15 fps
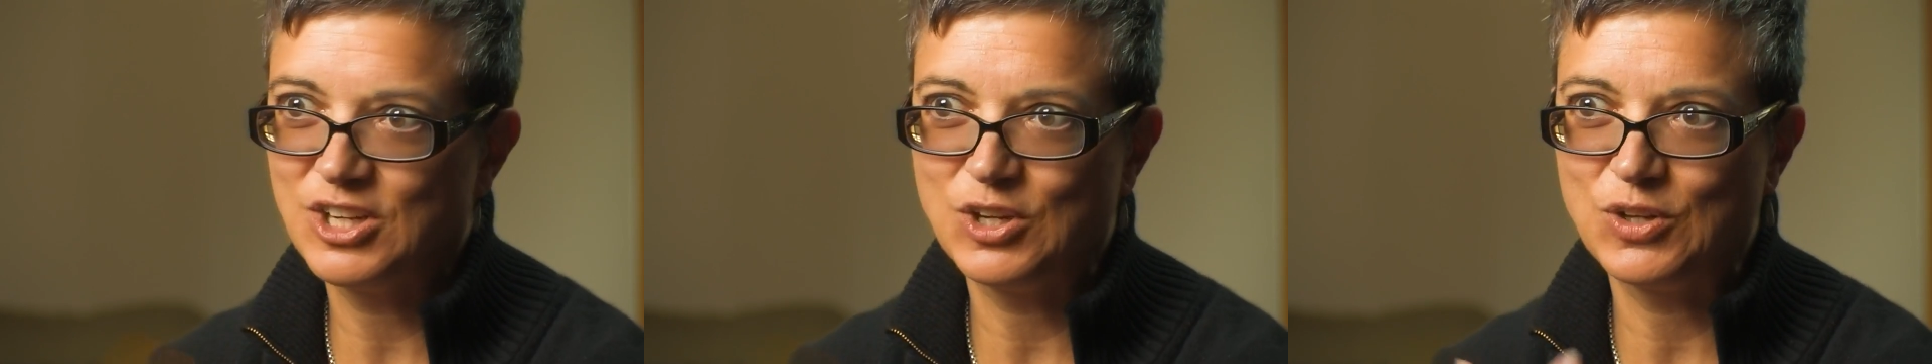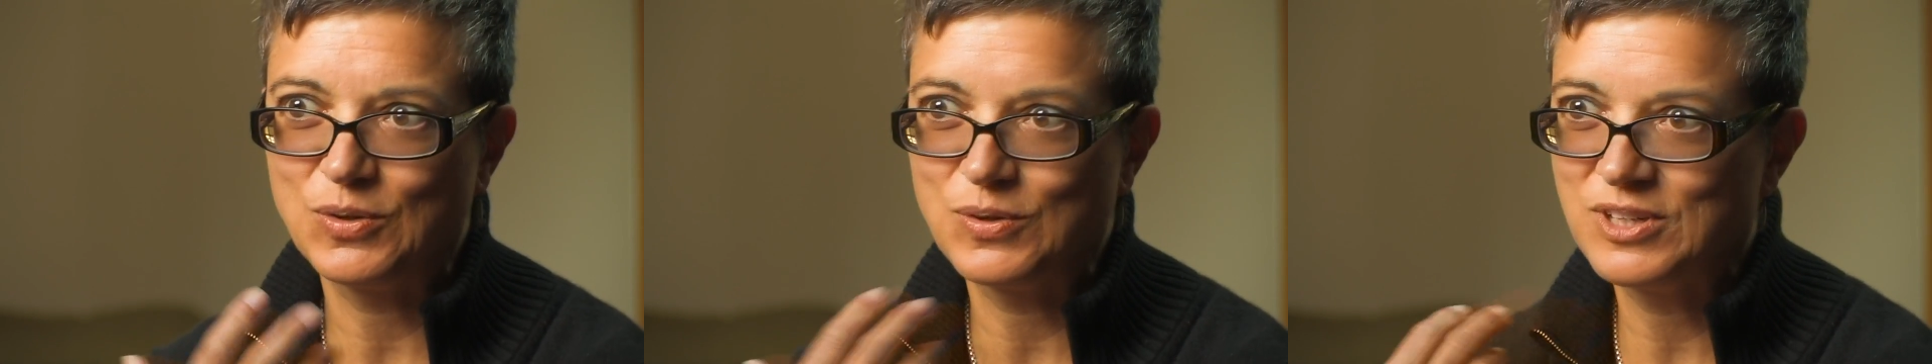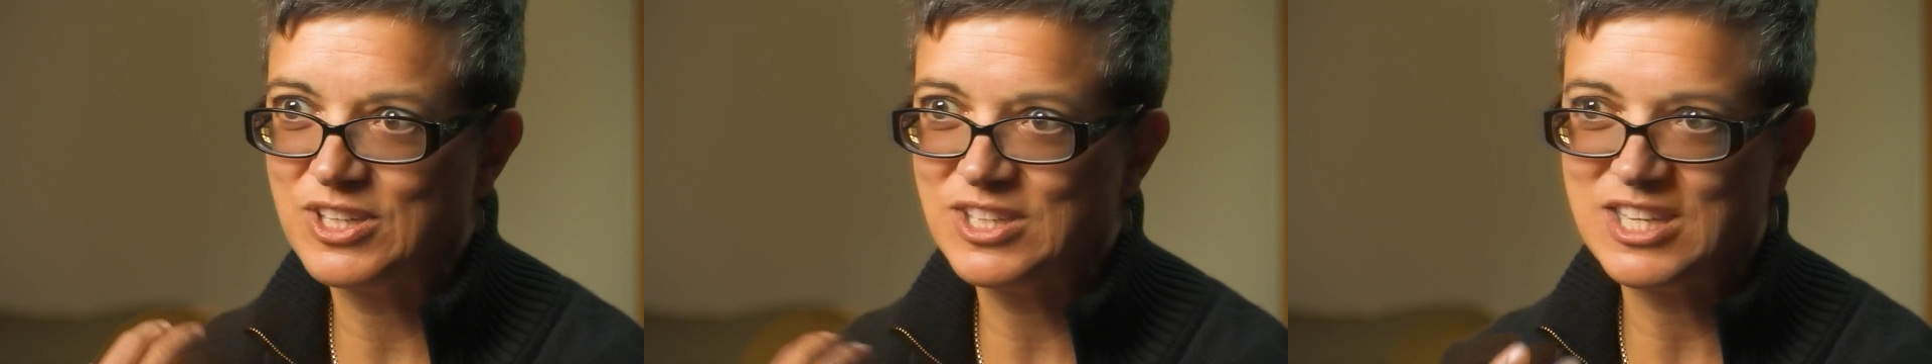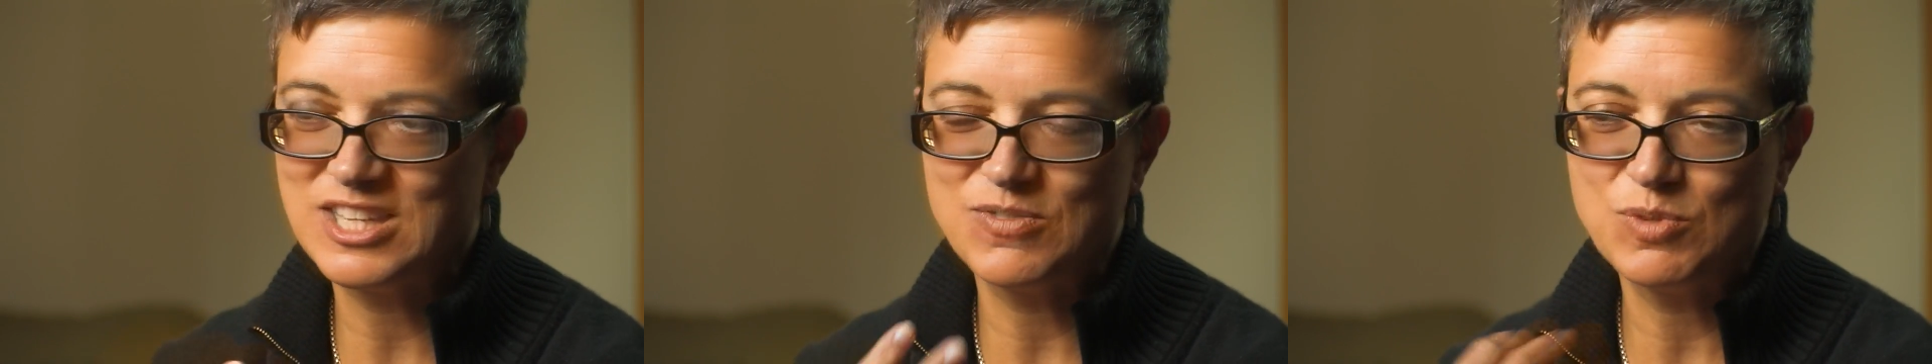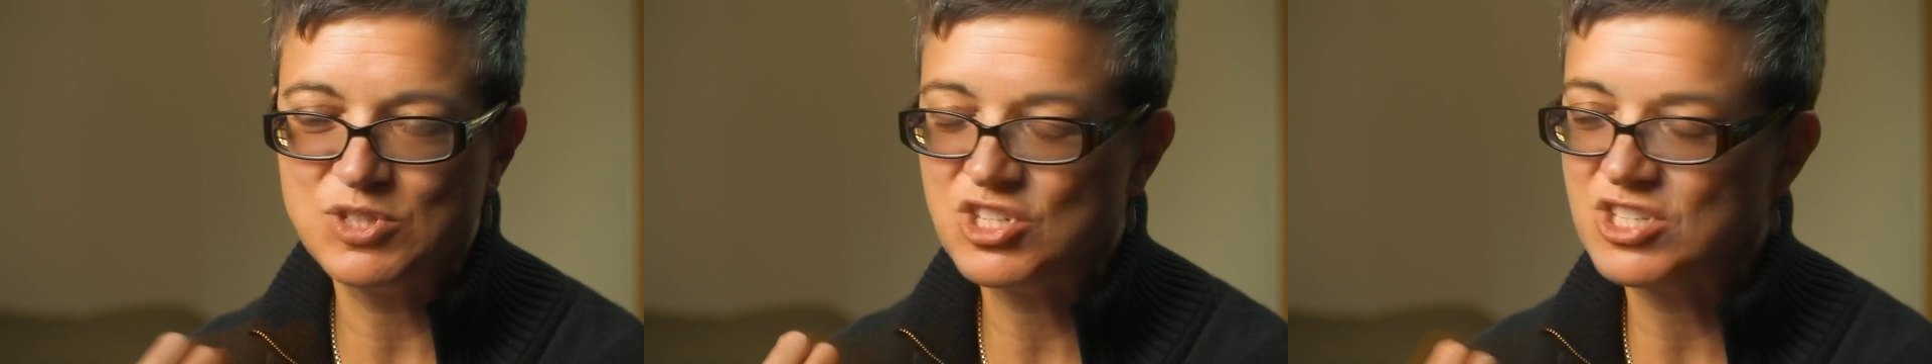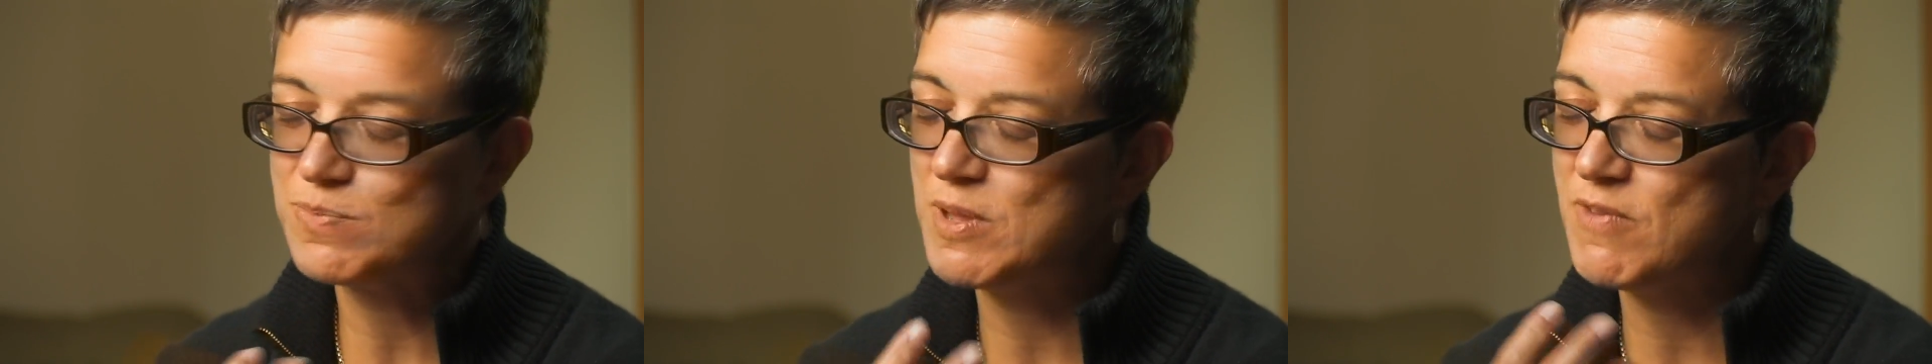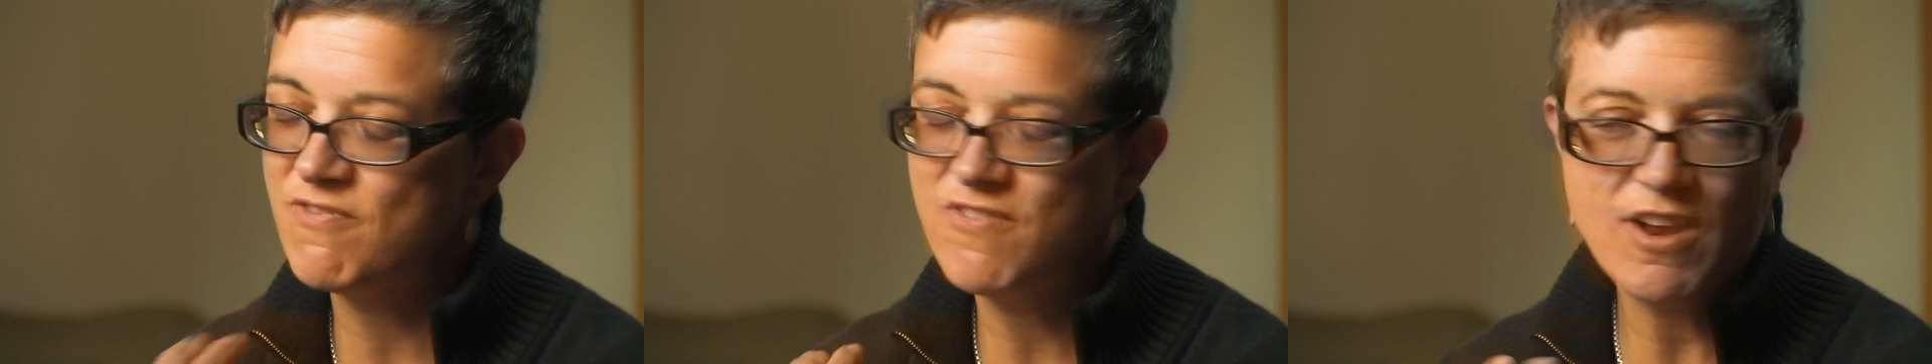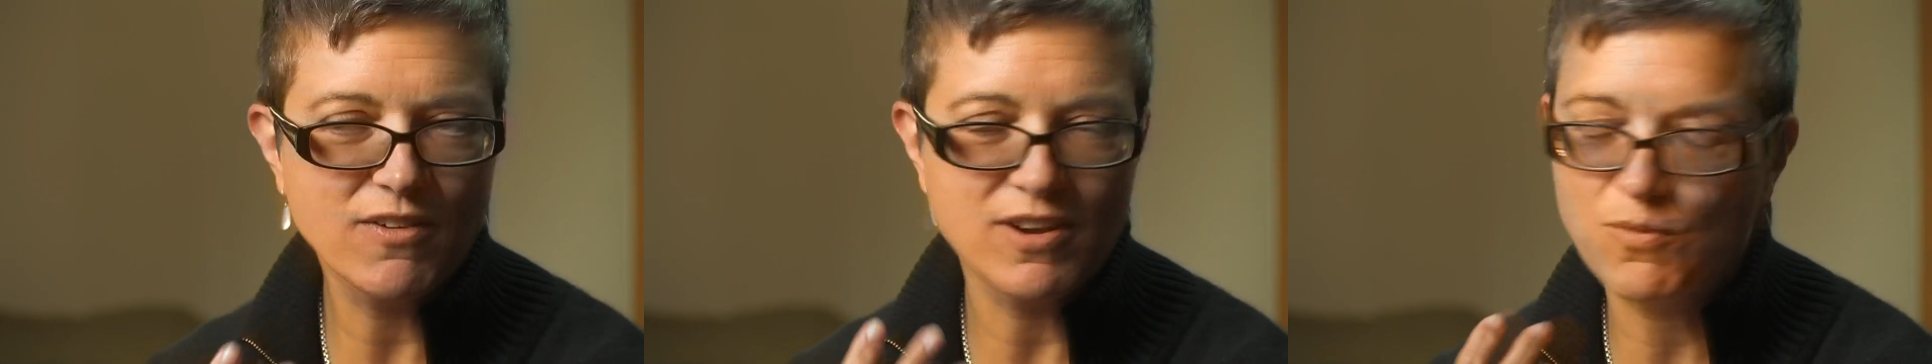You know, it, it, would just be
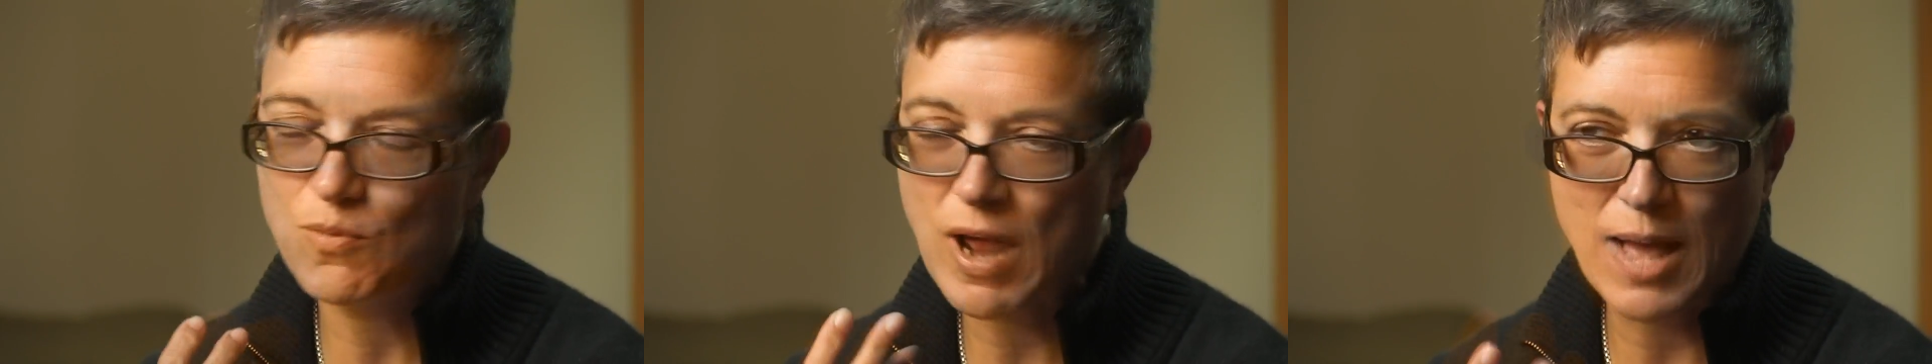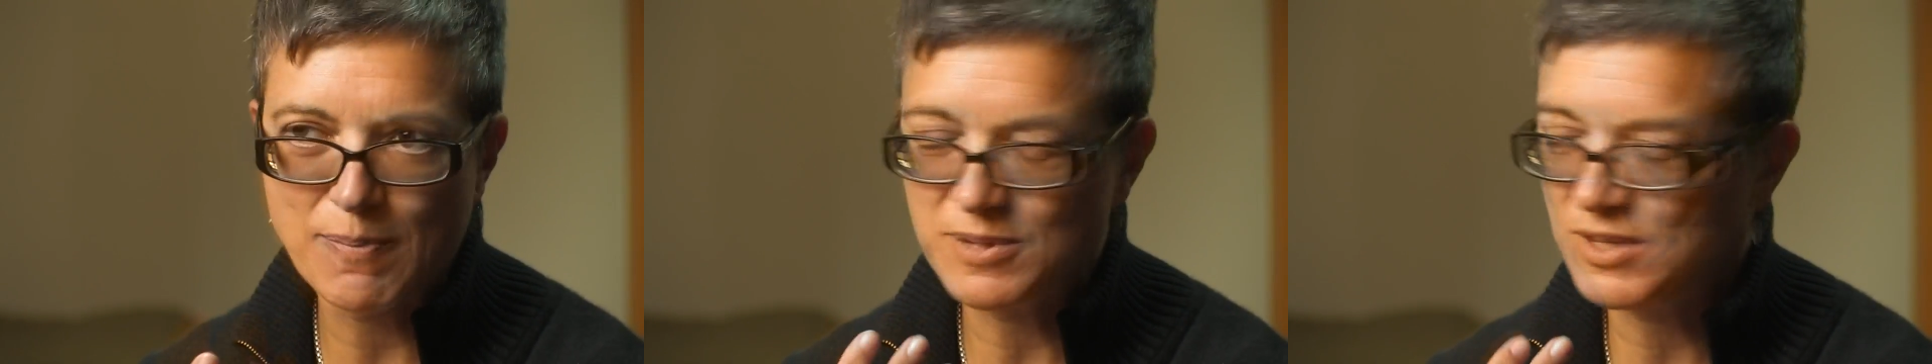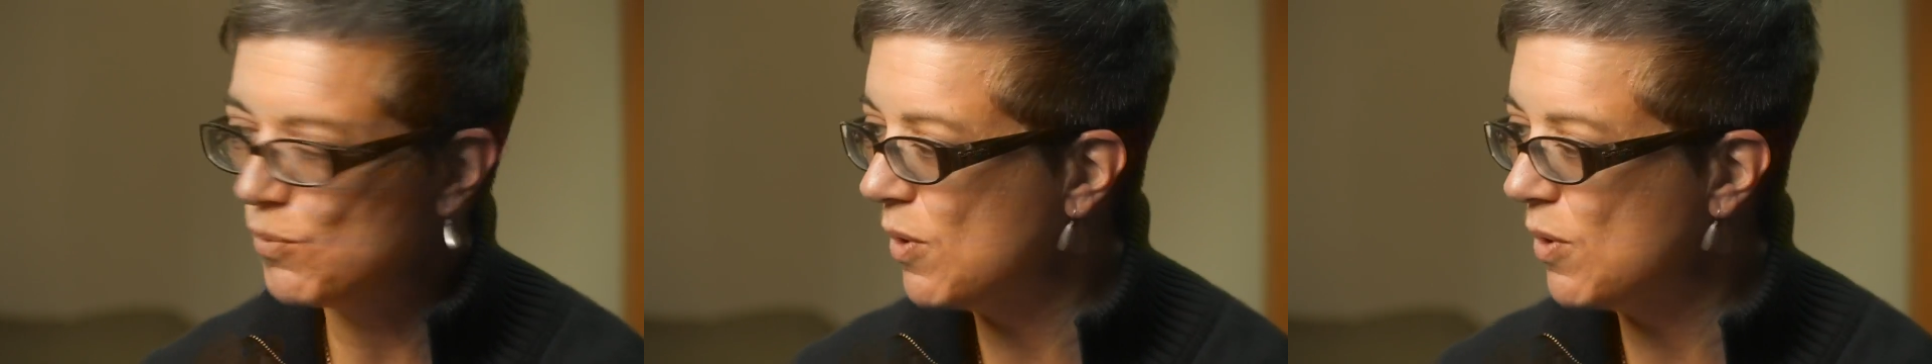very rapid.